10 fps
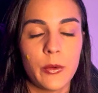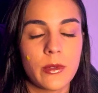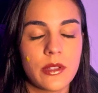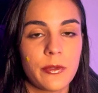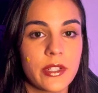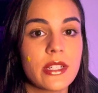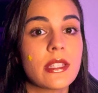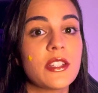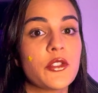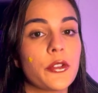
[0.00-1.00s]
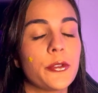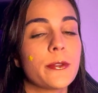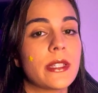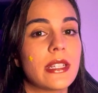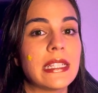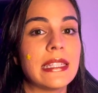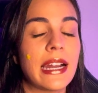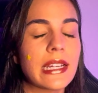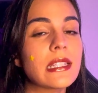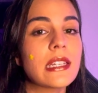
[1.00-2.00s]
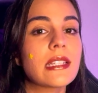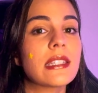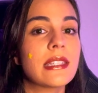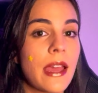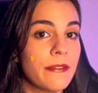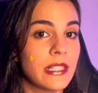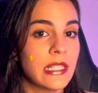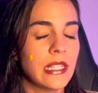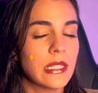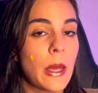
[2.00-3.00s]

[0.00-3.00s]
was first introduced in 1970